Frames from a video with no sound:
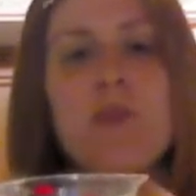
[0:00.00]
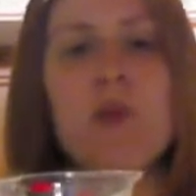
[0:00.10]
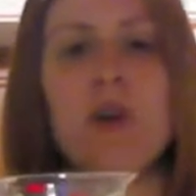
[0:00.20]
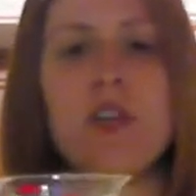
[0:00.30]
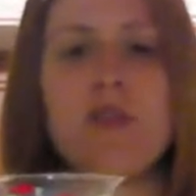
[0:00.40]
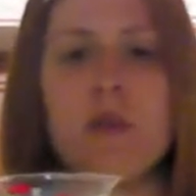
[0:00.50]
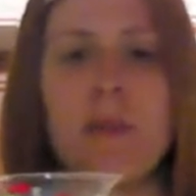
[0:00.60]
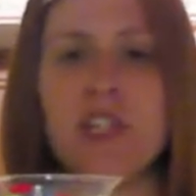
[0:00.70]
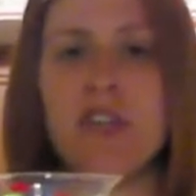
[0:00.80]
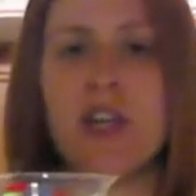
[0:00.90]
poured into a
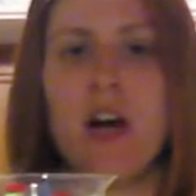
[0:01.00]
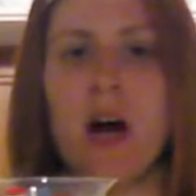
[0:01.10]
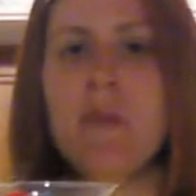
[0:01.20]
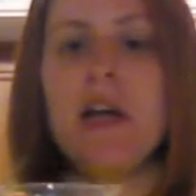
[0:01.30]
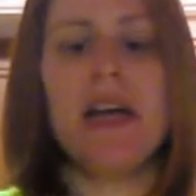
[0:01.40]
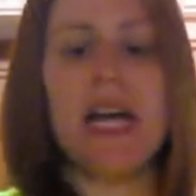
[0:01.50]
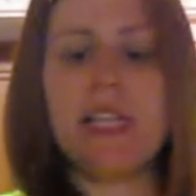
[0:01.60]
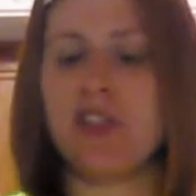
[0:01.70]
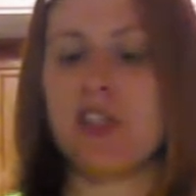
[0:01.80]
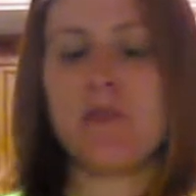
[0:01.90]
measuring cup.
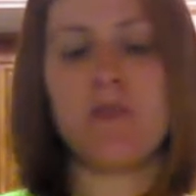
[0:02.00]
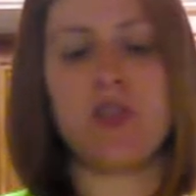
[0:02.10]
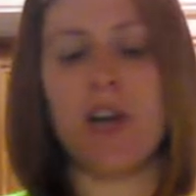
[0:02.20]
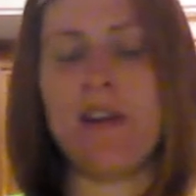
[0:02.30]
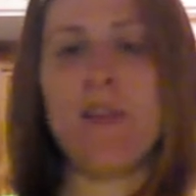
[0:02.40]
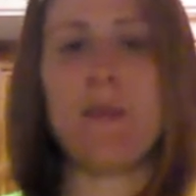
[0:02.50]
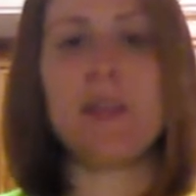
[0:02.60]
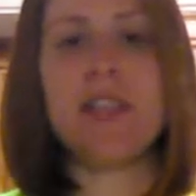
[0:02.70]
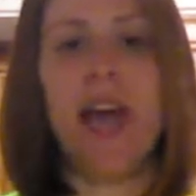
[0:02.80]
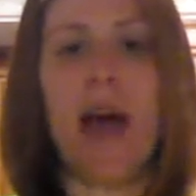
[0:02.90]
It's just straight from the
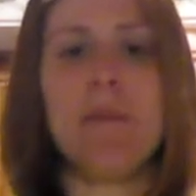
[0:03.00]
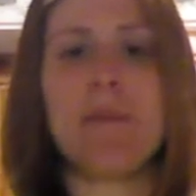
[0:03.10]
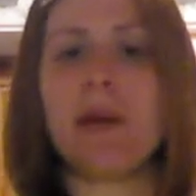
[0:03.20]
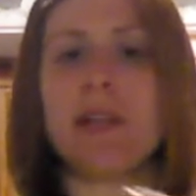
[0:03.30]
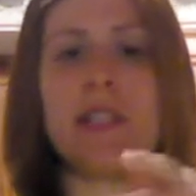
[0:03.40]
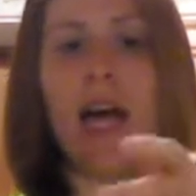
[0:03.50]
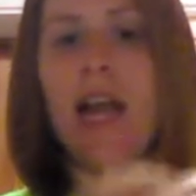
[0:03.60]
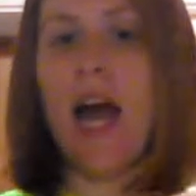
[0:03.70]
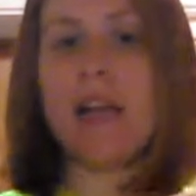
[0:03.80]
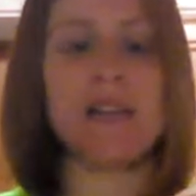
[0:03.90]
tap. It's not
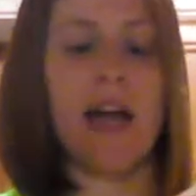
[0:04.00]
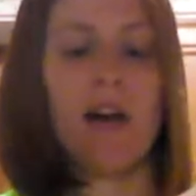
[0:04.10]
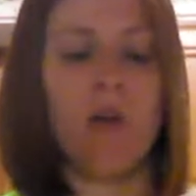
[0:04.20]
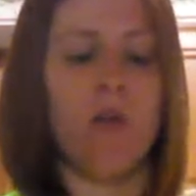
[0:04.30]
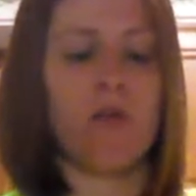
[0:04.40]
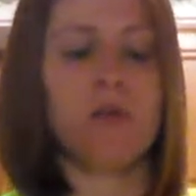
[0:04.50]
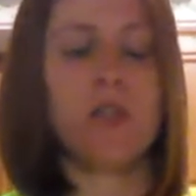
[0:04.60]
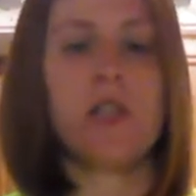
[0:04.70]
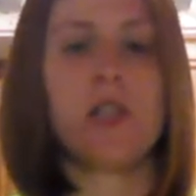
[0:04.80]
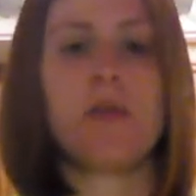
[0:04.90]
hot, it's not cold.
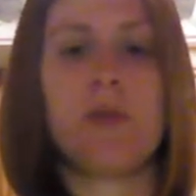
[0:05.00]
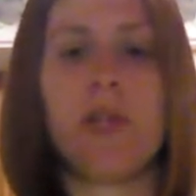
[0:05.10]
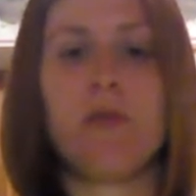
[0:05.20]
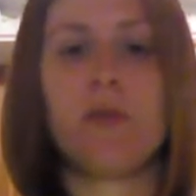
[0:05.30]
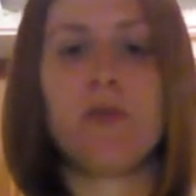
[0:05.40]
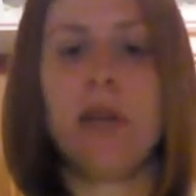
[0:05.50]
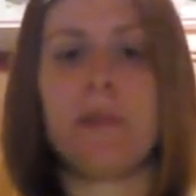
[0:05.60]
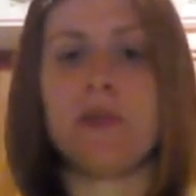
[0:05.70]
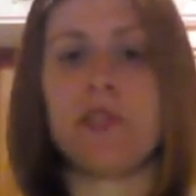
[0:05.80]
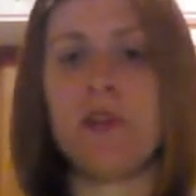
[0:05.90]
It's pretty room
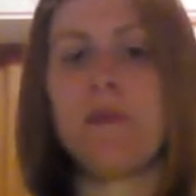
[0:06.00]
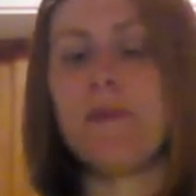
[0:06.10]
temperature.